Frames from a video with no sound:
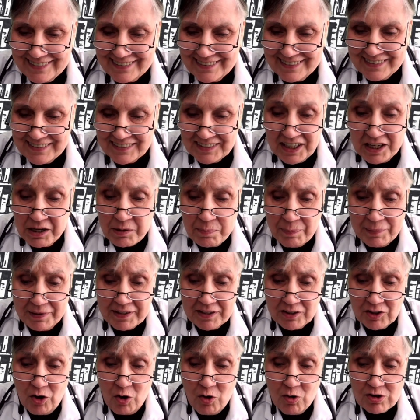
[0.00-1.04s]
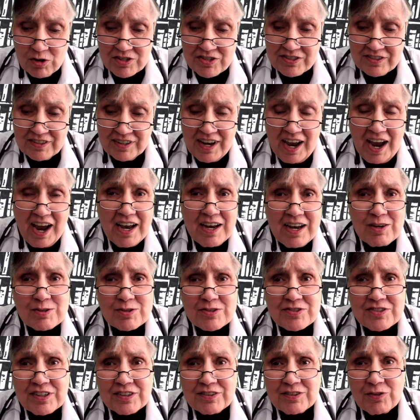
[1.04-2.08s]
Leaping at a horse in a
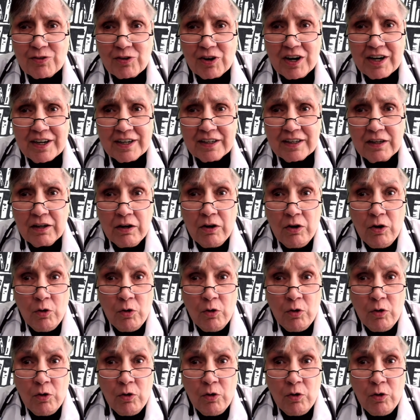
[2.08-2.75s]
house and crying,